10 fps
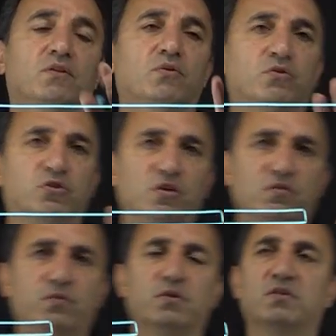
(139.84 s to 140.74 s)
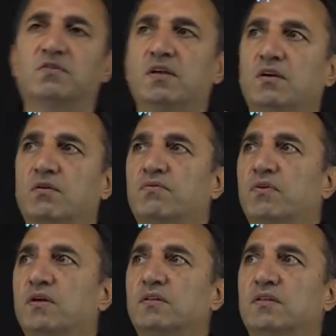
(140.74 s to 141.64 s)
load just for the sake of
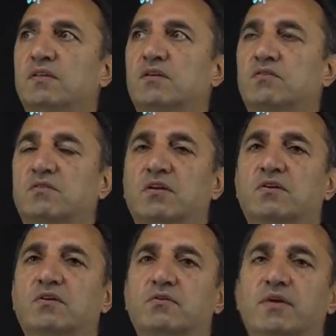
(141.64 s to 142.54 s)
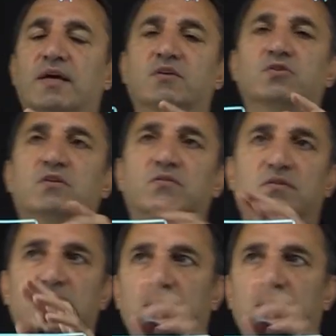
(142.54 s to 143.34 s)
finding the external reactions.